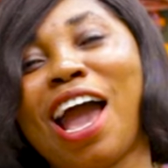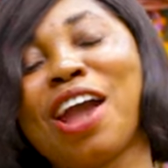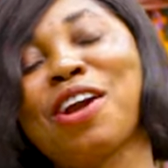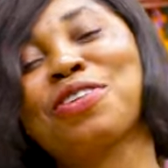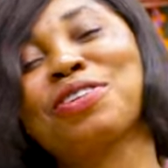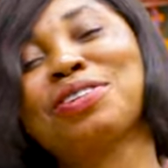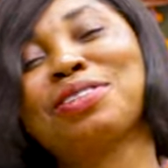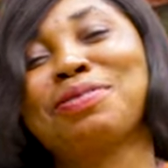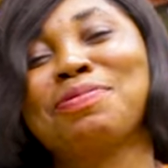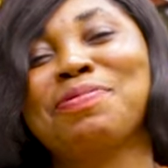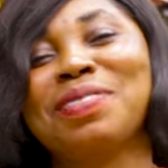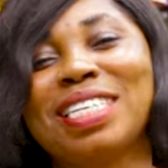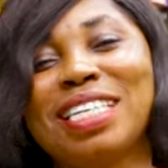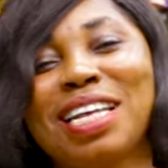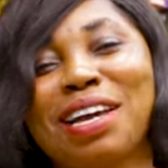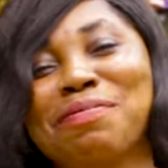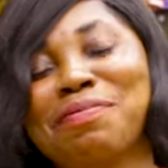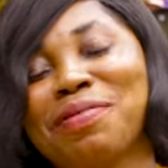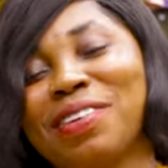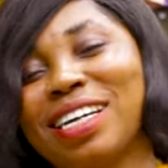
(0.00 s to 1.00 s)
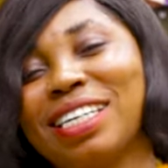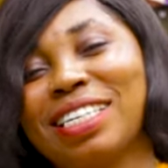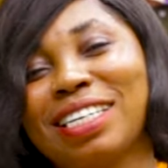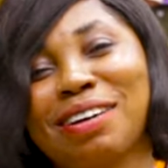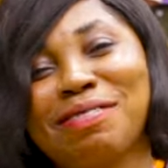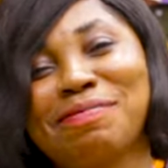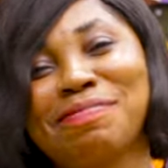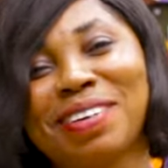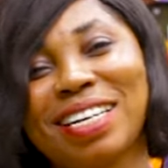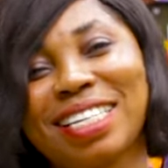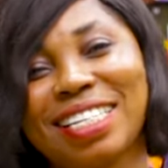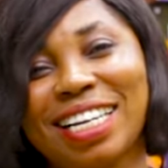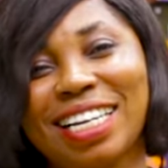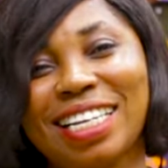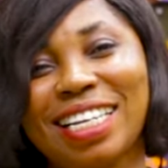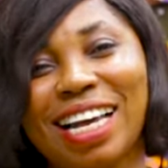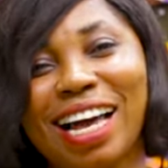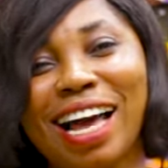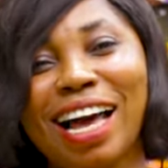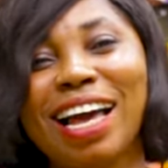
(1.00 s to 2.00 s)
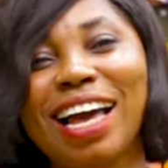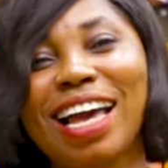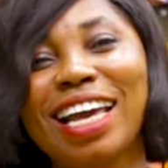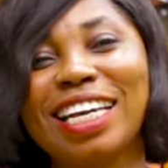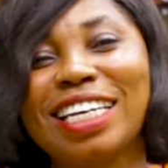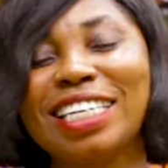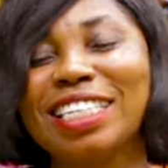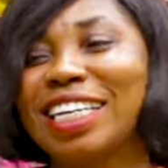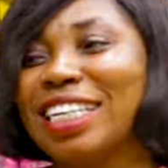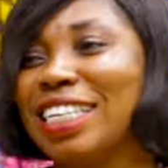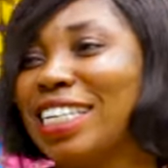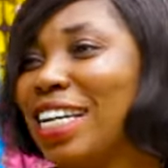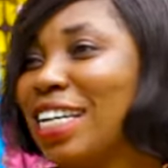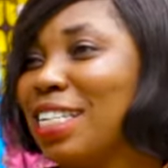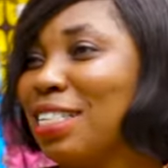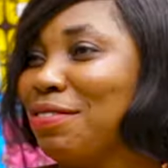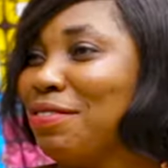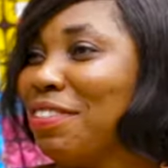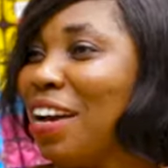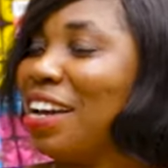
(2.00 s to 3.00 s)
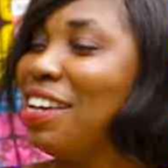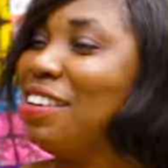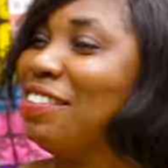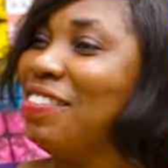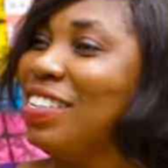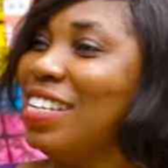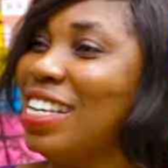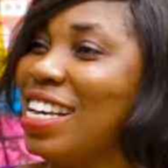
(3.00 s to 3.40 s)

I want to be the brand ambassador in the next five